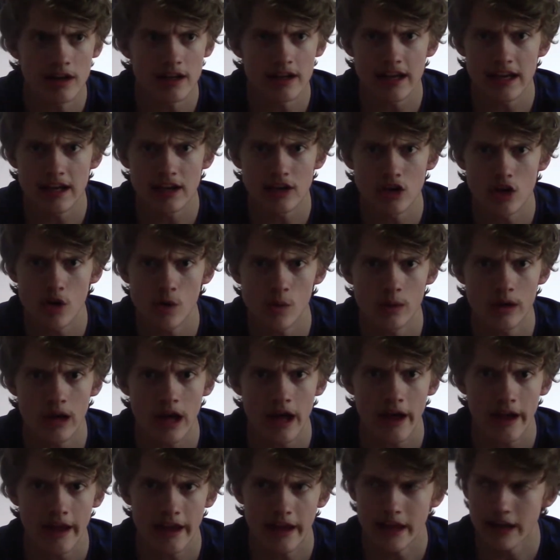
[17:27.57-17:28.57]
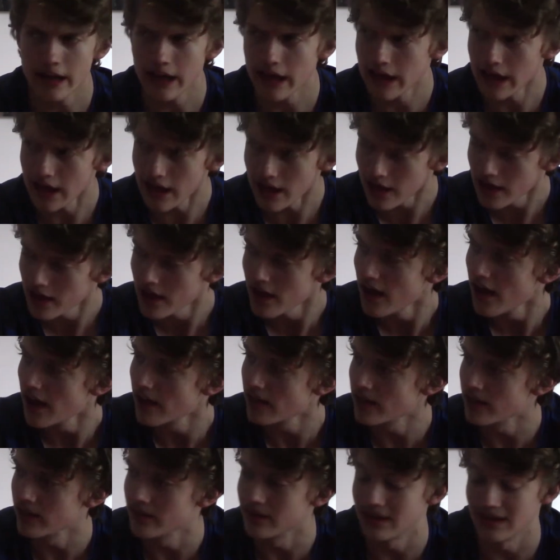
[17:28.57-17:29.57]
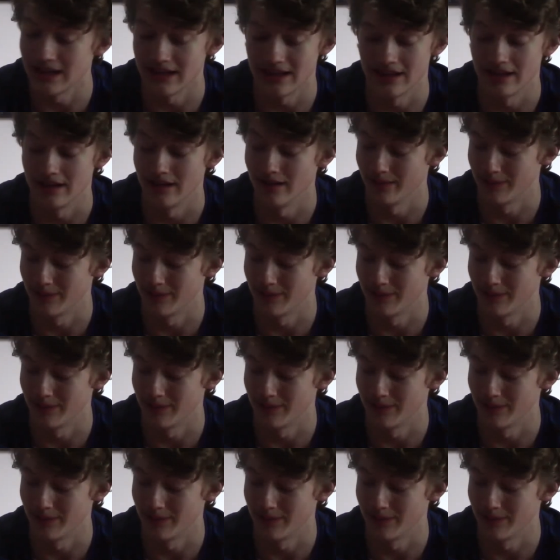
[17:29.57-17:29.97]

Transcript: it ain't no night in here. And in here.